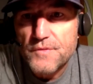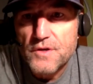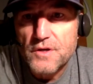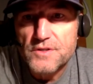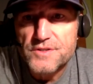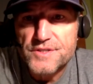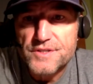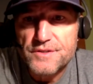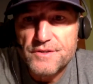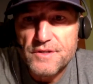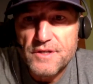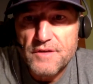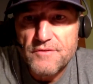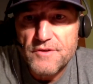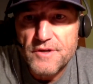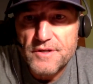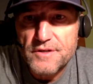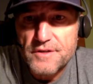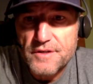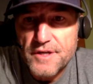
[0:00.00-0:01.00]
Kirsten, you
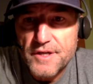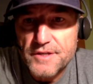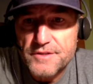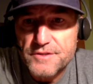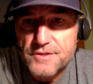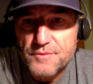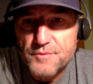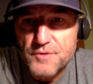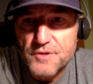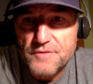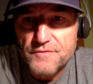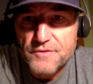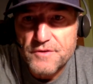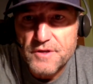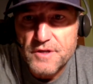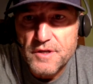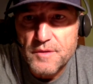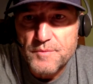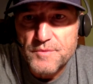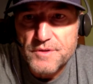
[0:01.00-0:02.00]
never answered me if
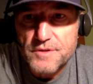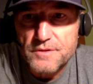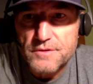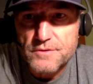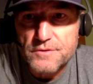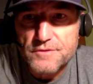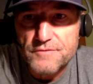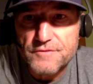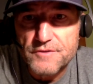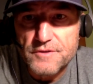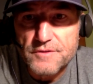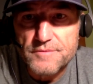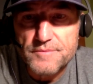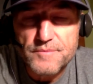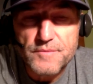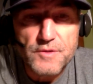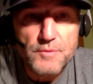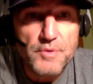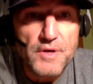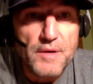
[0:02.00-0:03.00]
you're coming to Louisville.
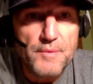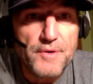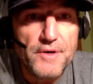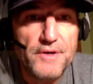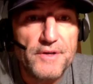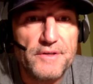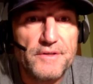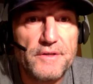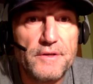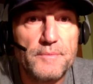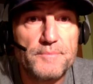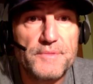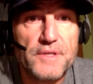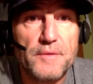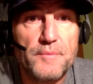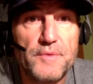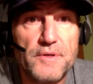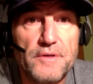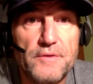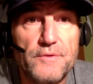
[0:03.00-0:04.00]
You probably already
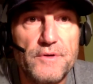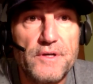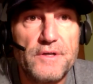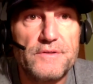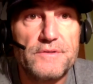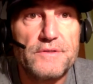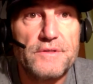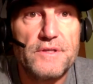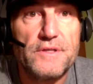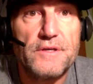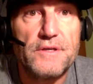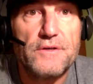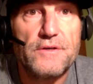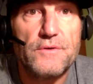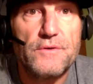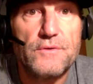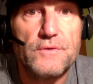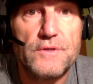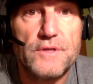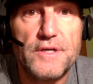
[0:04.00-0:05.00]
dumped on me when I was in the
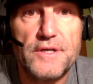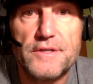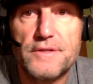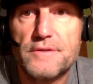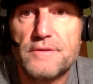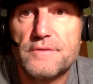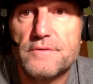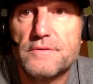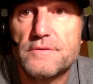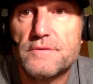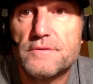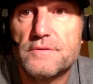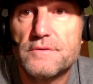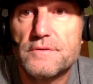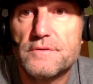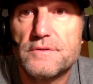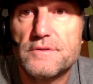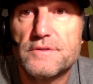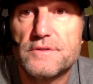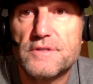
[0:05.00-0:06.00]
E-coli
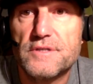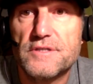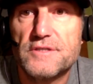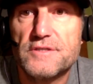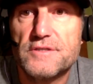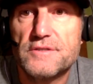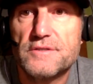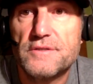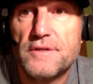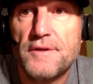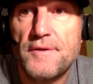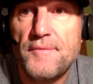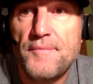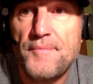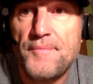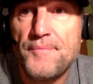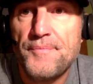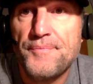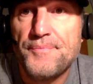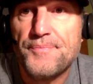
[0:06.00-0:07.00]
discussion.
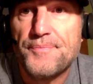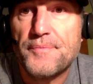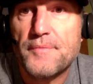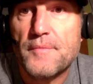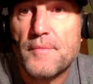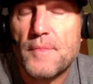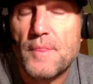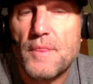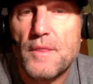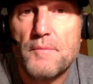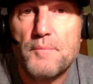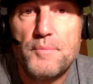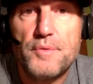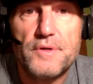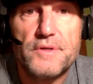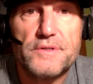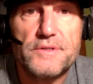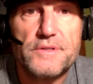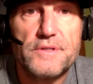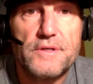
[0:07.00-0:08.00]

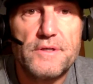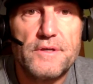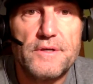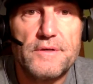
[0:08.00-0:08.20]
But